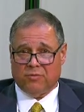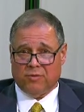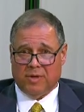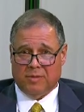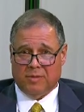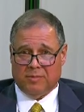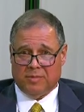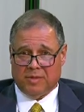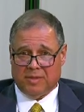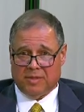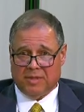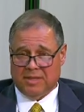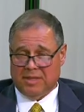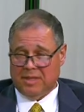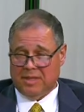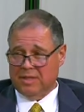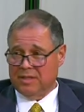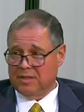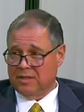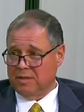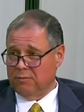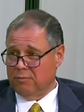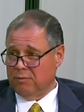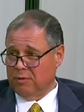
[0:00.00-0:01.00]
trips to
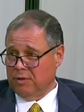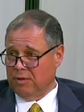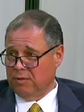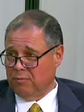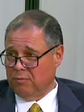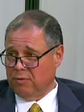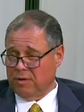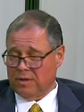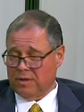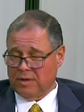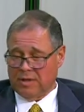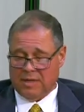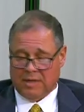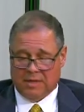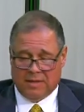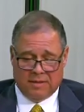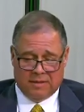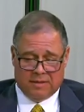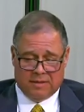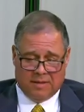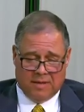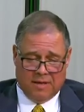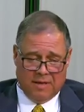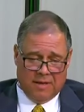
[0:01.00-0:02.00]
DC really working on
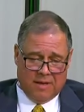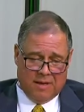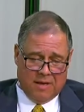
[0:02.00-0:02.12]
this.